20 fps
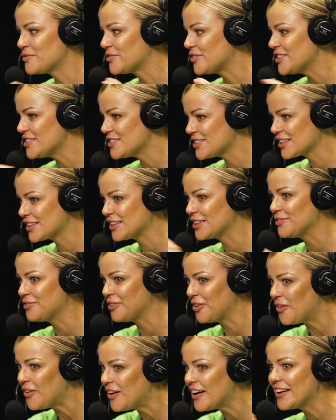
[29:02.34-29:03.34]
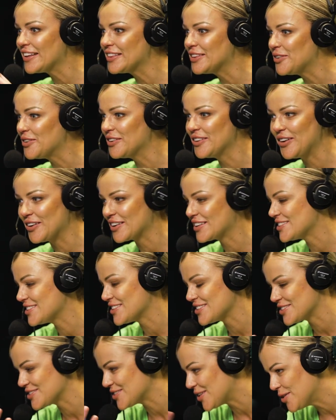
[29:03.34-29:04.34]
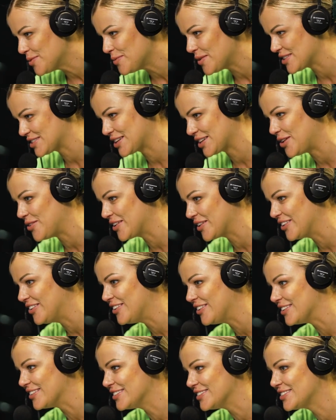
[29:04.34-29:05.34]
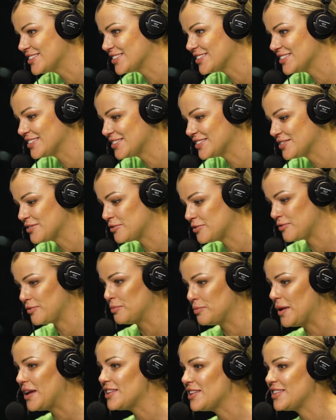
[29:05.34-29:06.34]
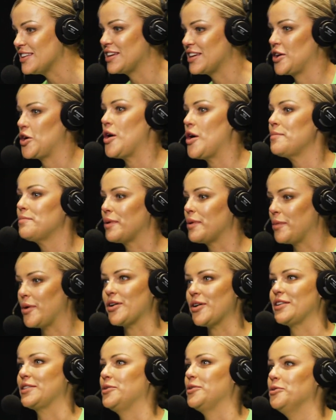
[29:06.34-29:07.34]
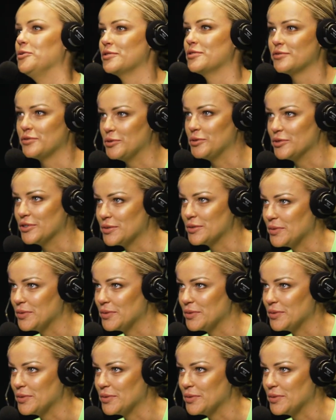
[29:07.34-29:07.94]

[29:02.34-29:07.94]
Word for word: physically riding the like There's so much going on to, to me thinking I'm promoting the horse forward.